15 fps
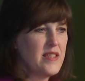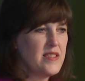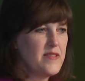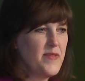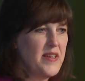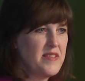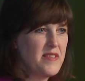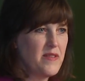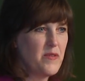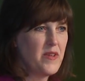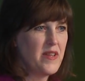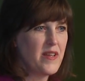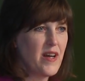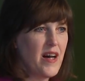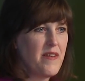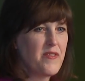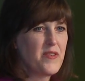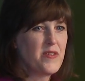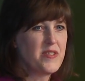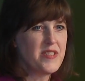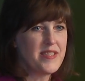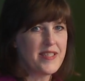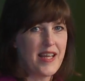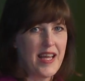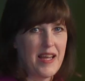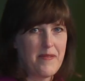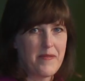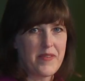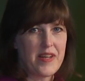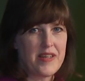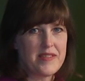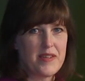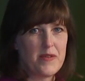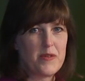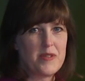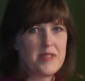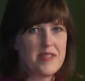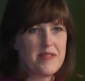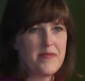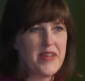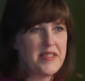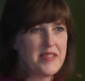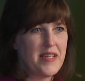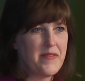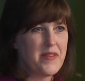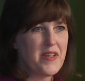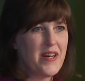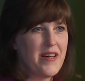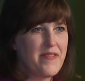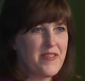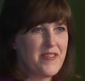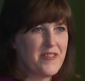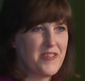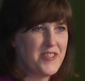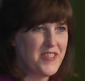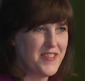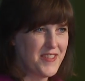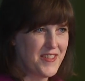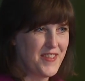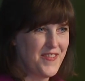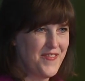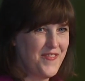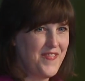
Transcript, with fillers: especially when golf courses came, because the horses mess up golf courses.